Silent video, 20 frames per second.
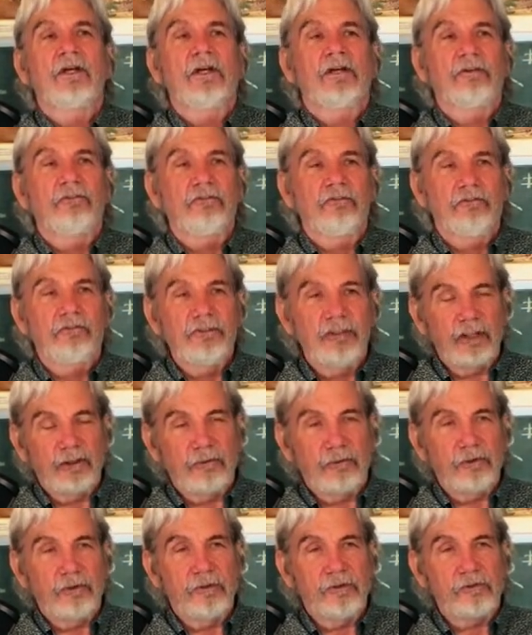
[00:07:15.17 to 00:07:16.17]
is stick
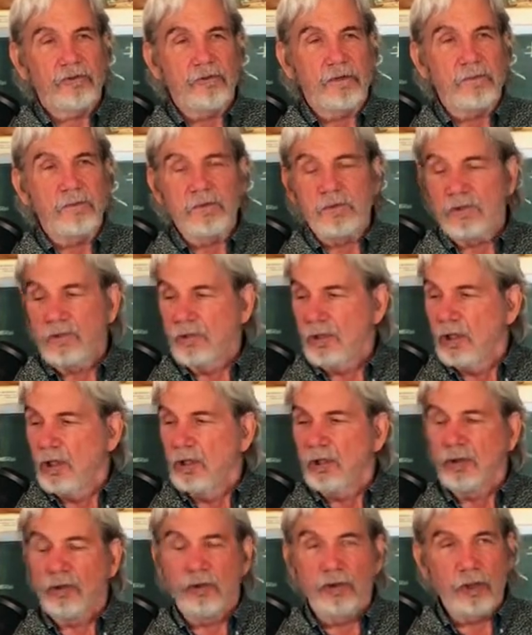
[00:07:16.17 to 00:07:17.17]
with the scriptures,
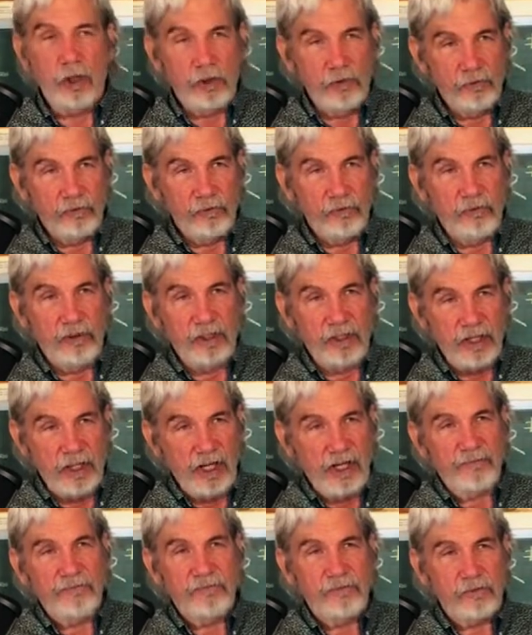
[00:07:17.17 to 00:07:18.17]
go through
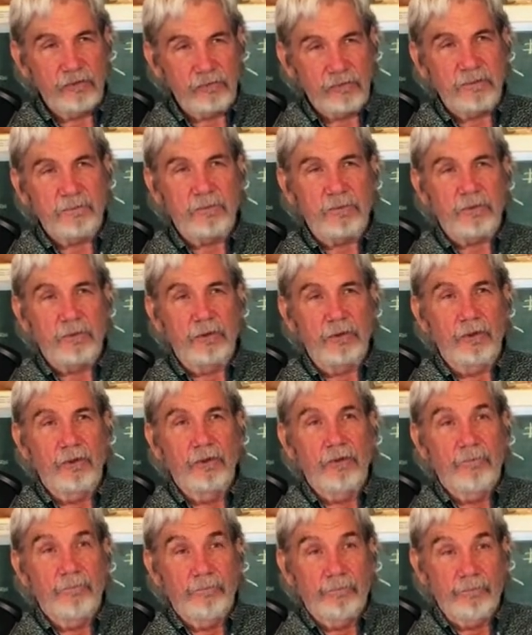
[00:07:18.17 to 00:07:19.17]
enough scripture,
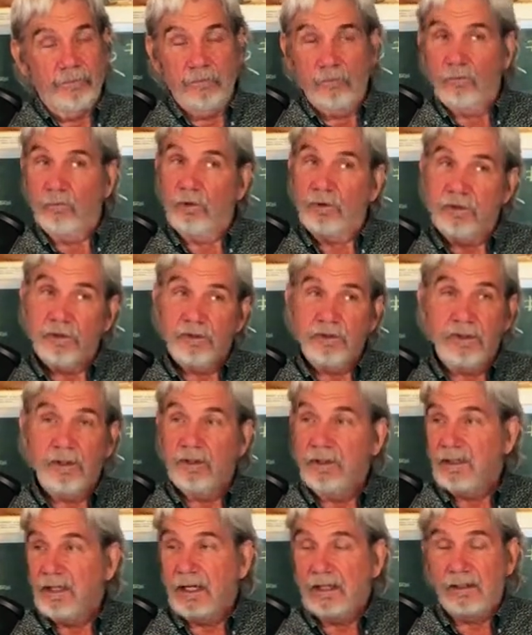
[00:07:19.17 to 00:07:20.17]
which is
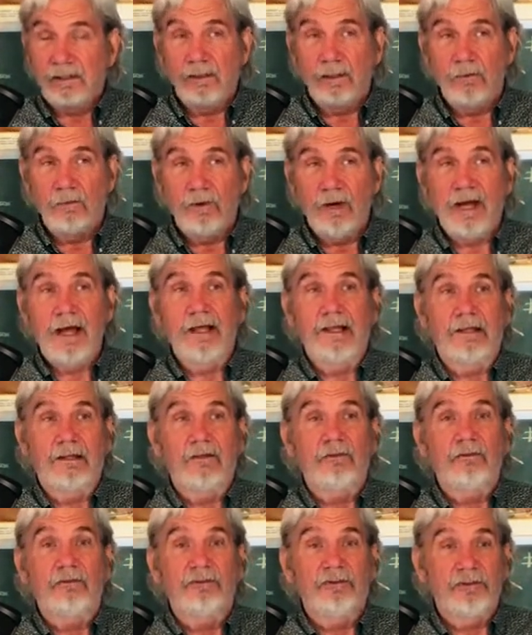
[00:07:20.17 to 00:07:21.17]
going to take a little
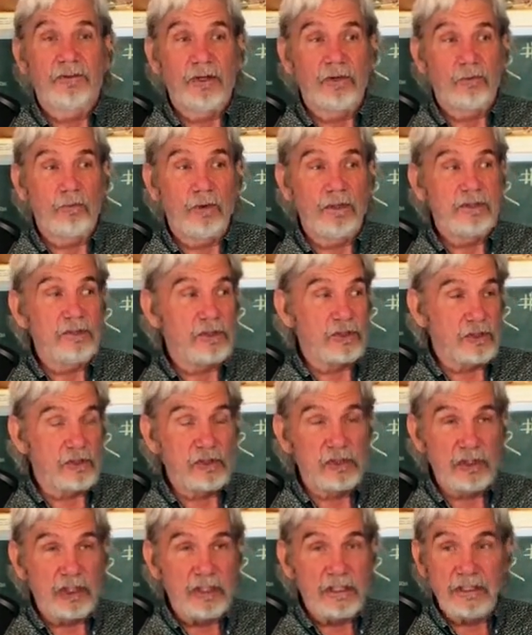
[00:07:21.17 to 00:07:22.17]
while, till we just
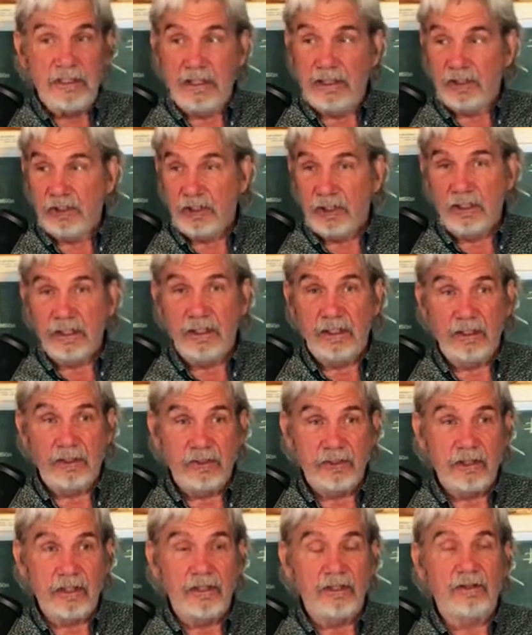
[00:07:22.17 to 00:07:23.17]
see it and see it and
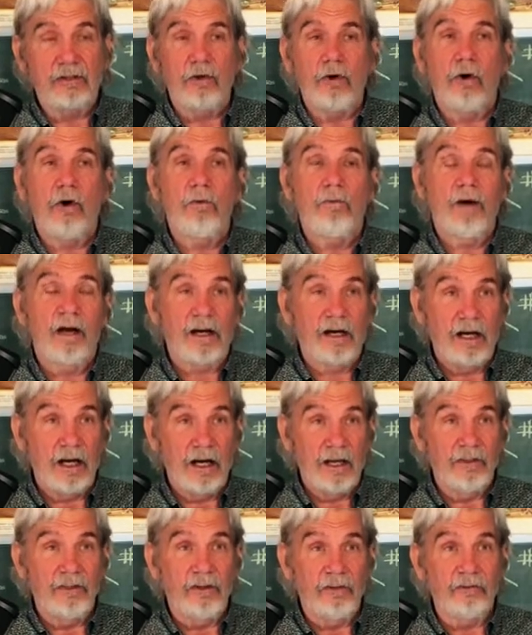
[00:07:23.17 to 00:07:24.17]
see it and go, oh my
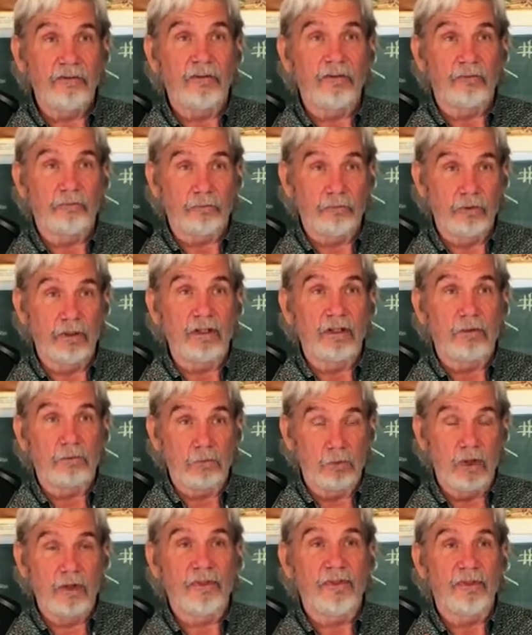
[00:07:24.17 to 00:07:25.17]
God, this is really
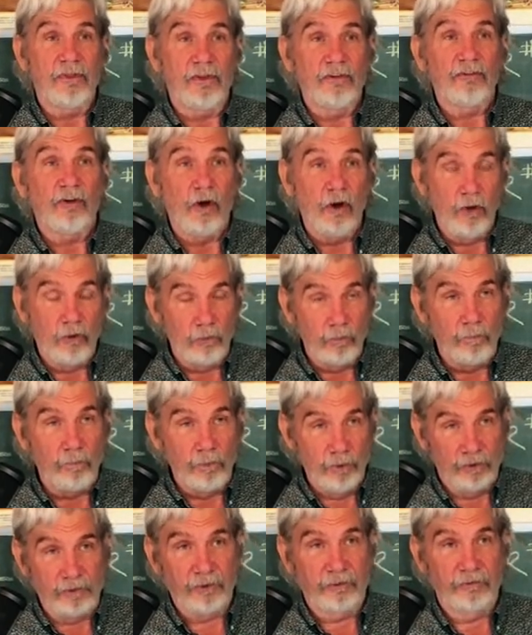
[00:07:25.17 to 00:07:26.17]
what this whole
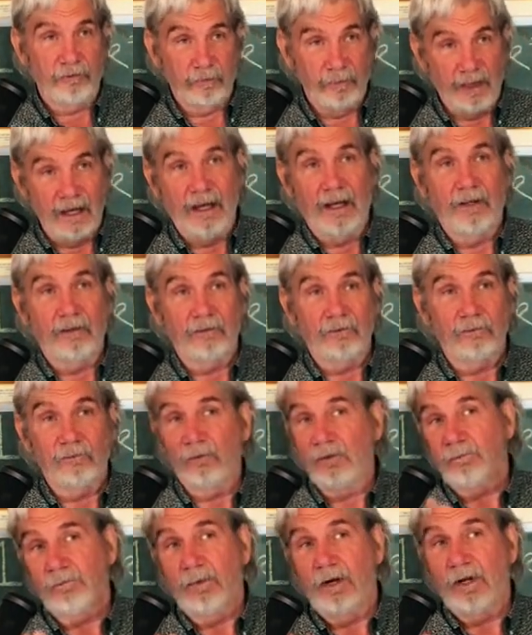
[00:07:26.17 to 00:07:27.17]
book is about. And
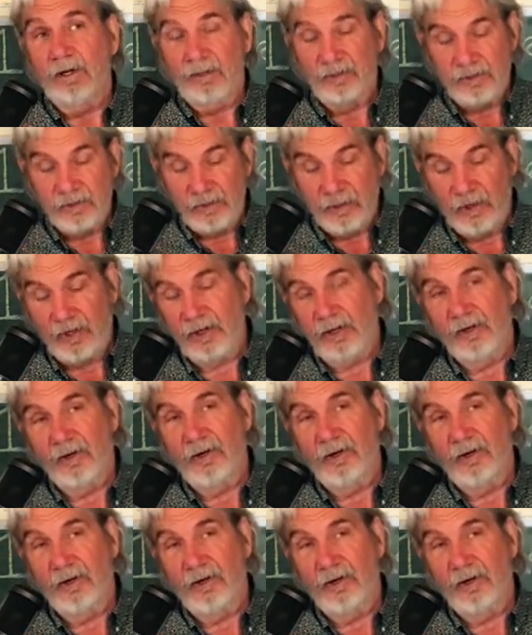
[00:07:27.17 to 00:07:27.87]
we've barely started